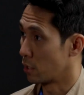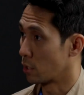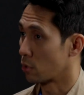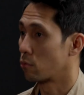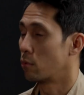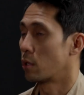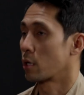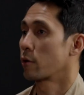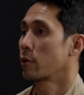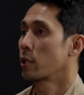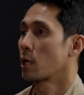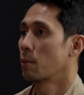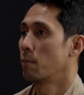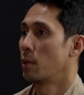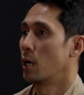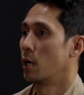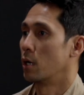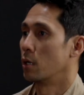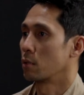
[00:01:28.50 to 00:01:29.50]
inquiring
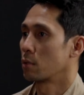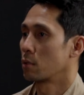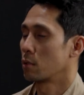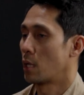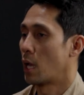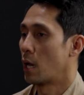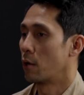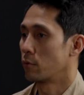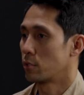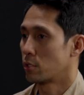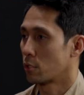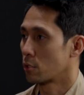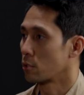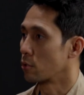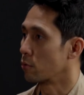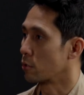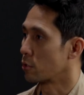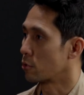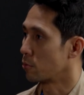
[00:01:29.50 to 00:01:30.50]
about how is it
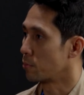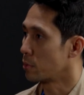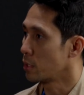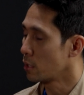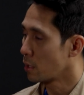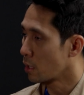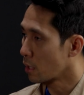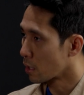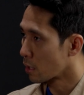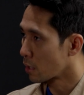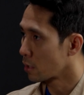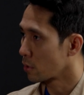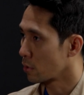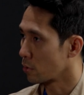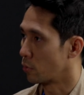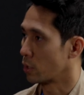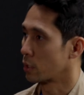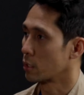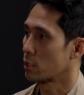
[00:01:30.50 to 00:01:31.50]
going to be there,
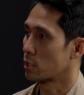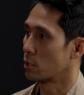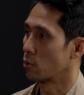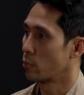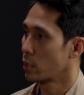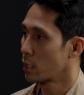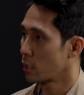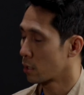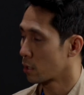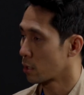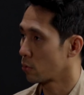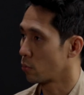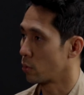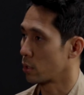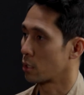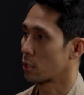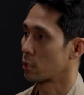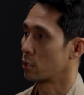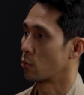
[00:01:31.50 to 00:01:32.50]
what is the weather,
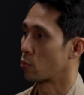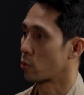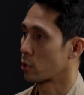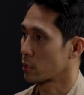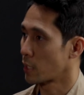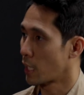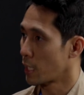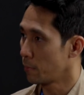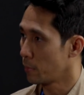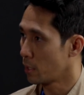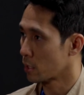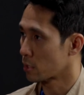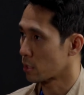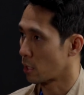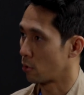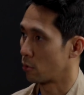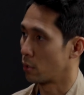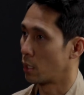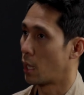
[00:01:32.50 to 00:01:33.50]
what are the work timings,
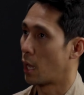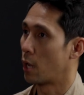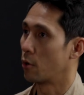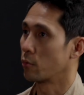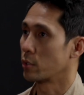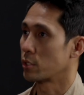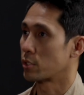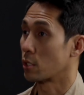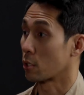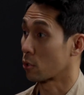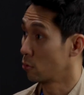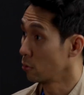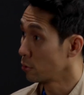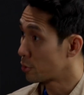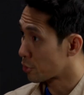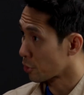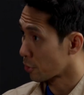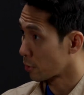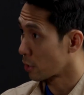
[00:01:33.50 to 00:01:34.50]
how is the
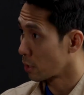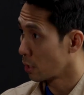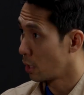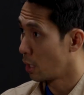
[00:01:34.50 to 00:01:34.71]
culture,